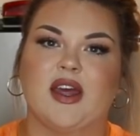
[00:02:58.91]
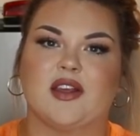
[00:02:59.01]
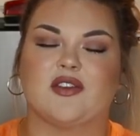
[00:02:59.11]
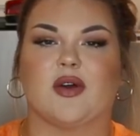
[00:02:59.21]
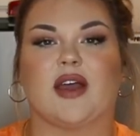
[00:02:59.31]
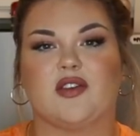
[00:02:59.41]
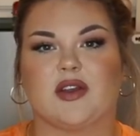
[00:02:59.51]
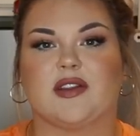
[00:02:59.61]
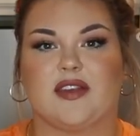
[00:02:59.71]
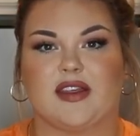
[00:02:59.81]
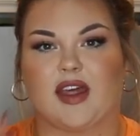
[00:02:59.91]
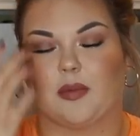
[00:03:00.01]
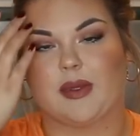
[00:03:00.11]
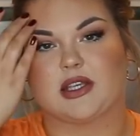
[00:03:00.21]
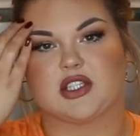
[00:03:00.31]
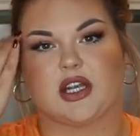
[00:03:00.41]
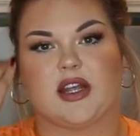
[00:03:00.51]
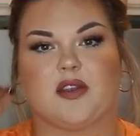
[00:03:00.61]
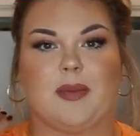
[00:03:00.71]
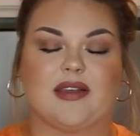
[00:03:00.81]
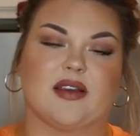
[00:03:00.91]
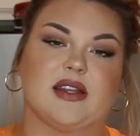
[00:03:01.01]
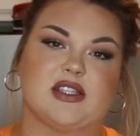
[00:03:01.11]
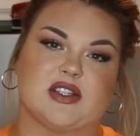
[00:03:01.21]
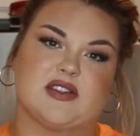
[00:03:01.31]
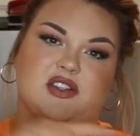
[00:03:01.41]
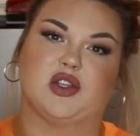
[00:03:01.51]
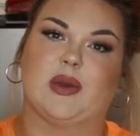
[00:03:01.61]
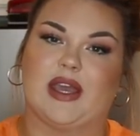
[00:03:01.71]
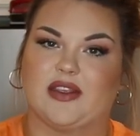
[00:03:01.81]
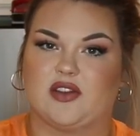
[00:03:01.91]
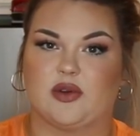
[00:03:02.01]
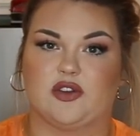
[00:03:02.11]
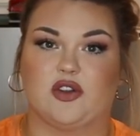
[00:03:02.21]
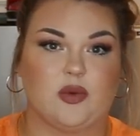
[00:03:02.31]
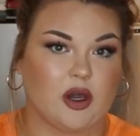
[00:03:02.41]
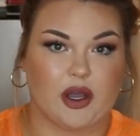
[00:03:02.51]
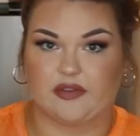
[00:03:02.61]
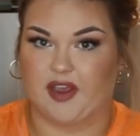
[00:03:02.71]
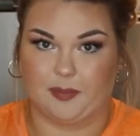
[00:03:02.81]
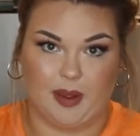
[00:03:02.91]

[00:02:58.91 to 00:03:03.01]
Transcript: So as you could see in that picture, it's basically just doing as you would do carving a